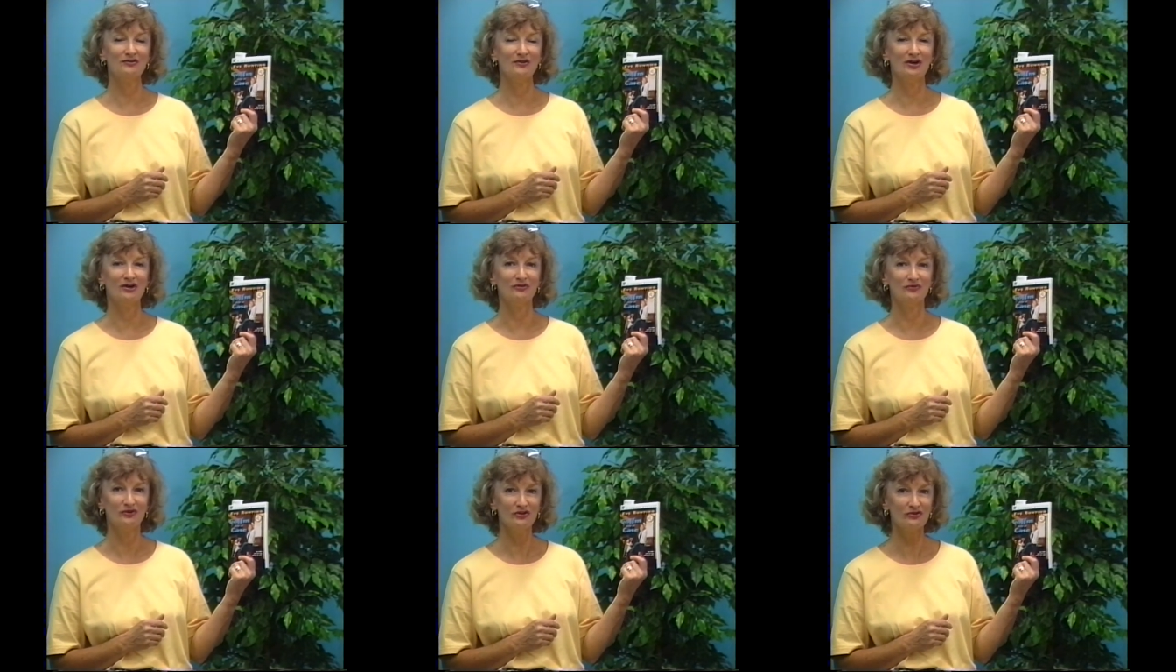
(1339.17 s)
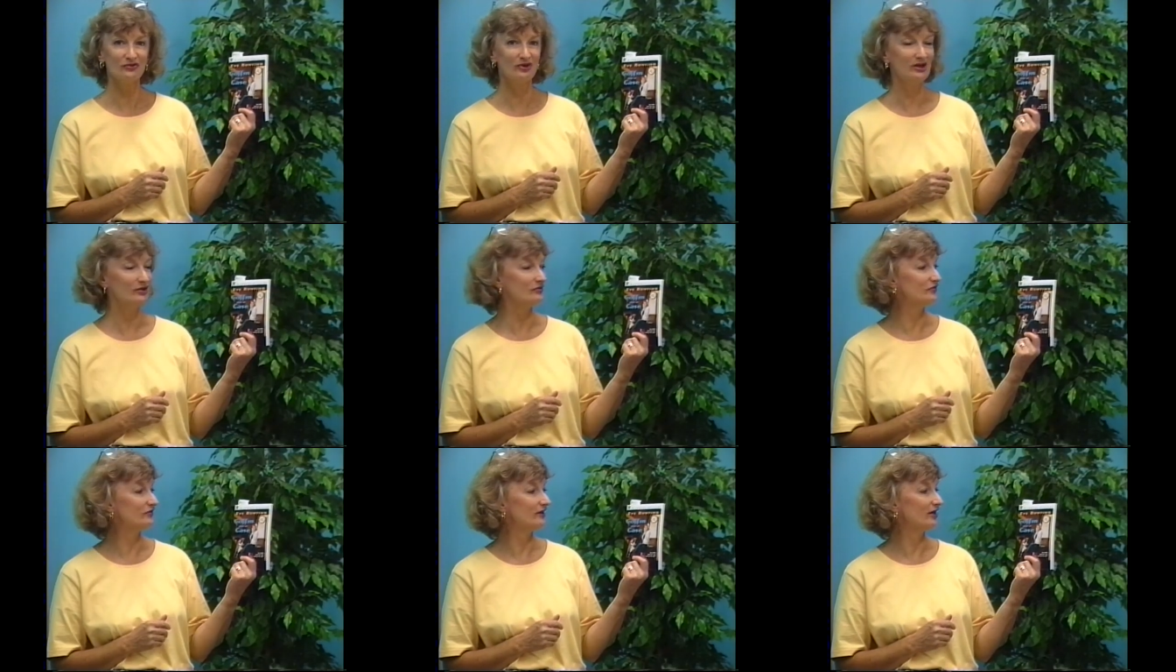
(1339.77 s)
uh, fifth
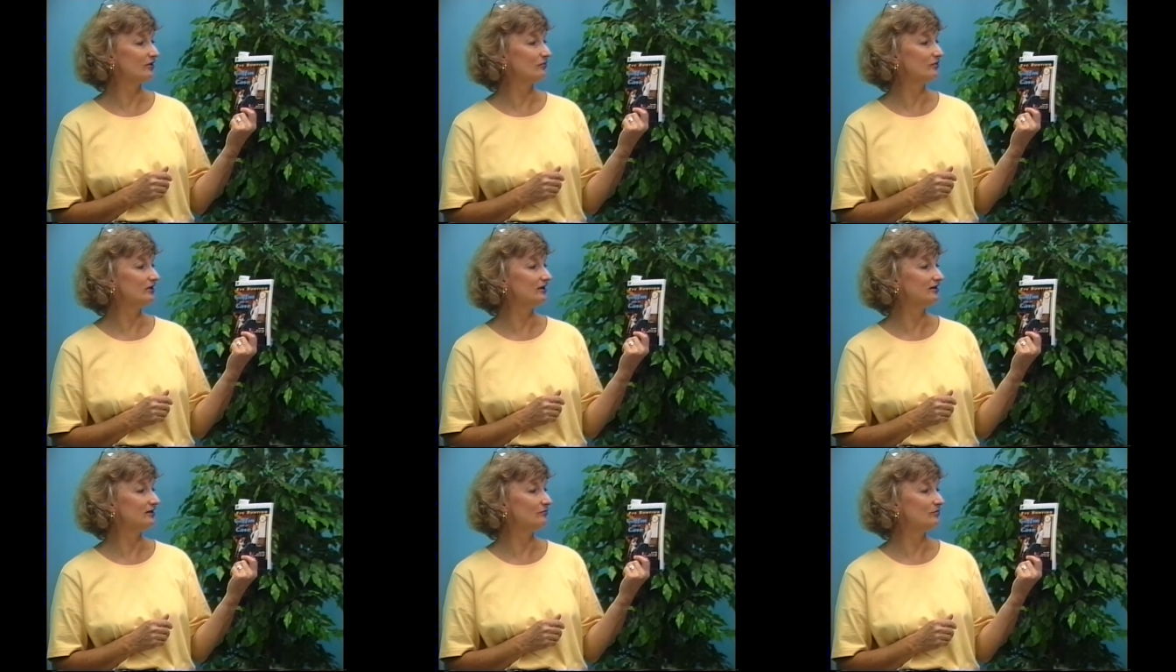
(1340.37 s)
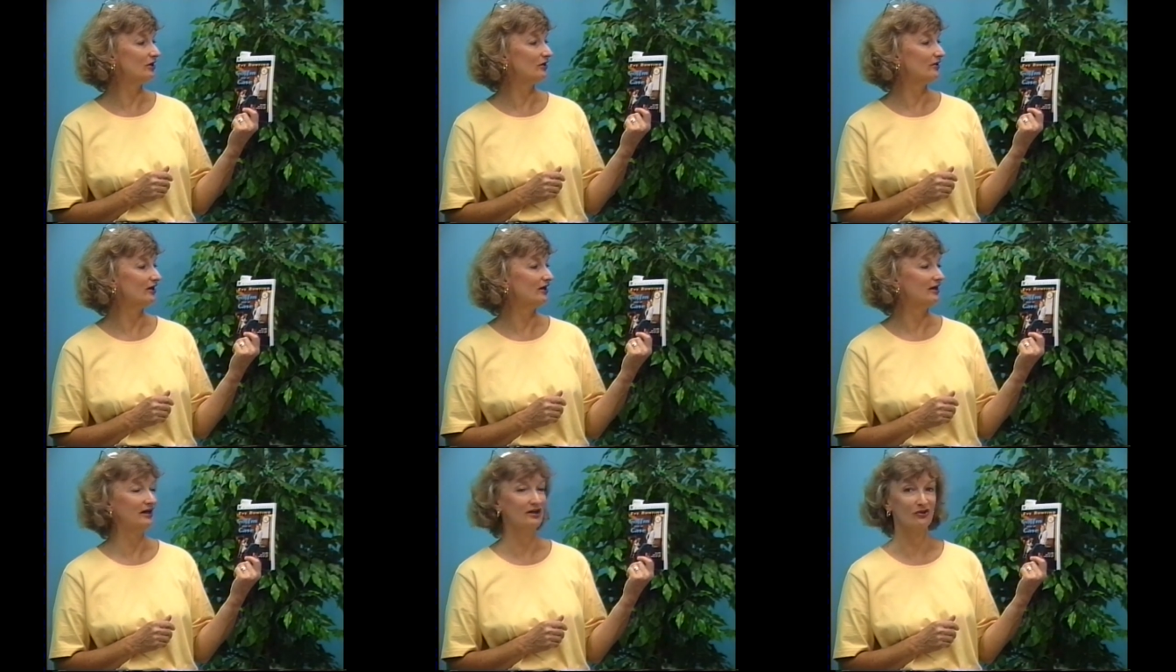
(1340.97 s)
graders that are reading about
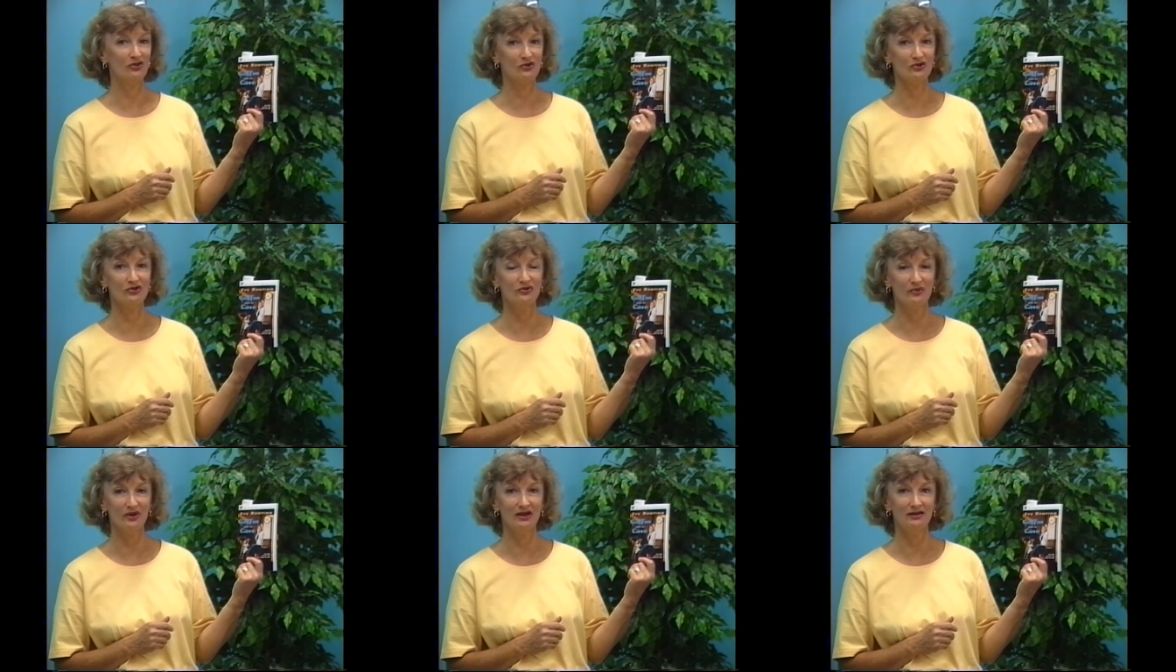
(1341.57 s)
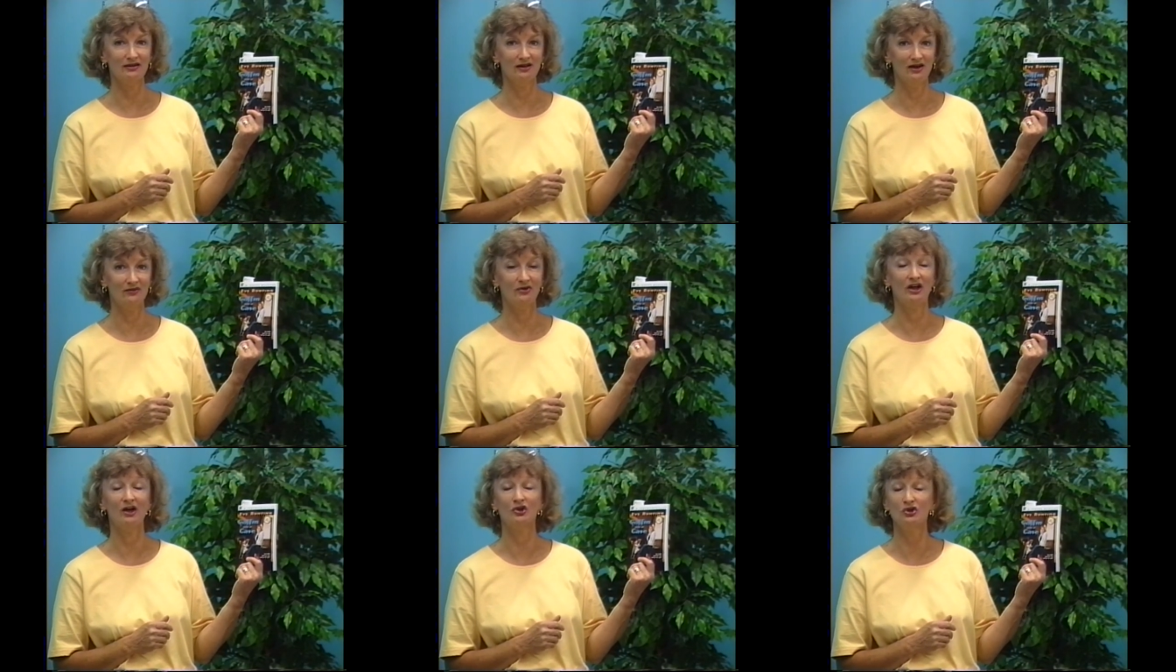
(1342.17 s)
on a third grade
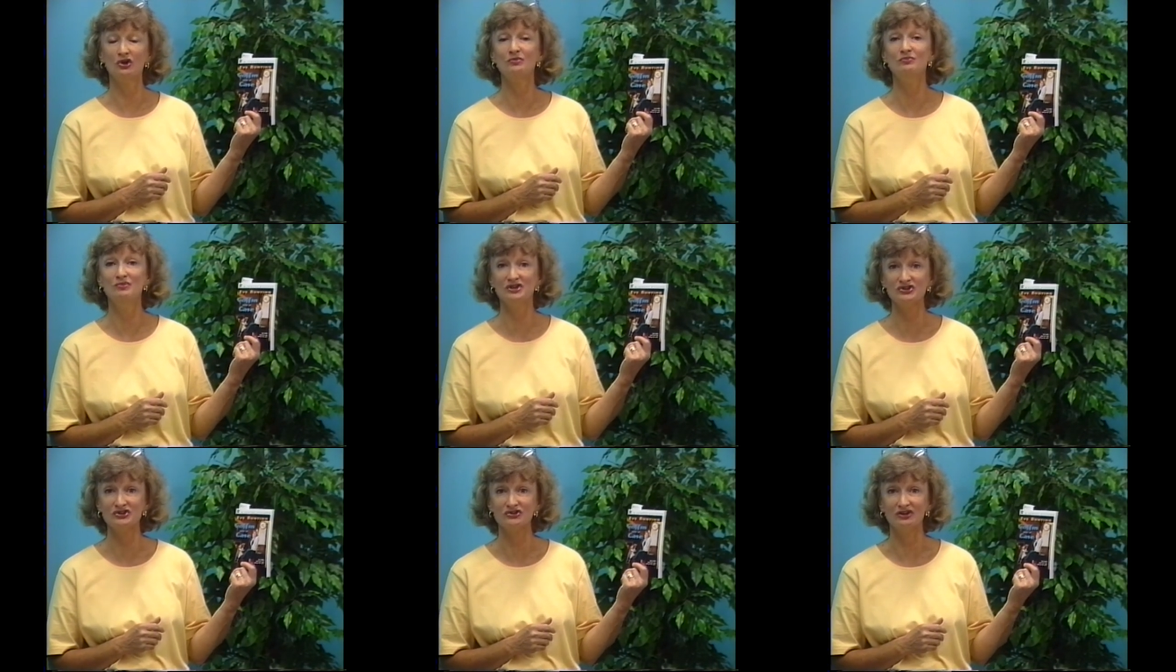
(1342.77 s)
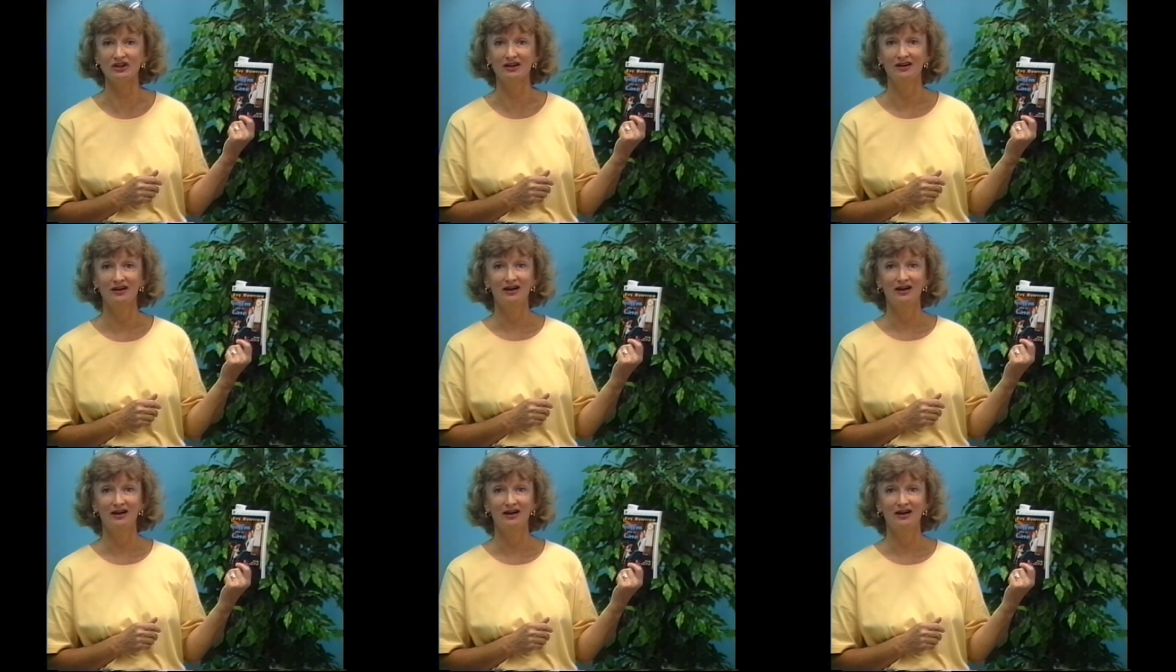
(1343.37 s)
level, a good mystery.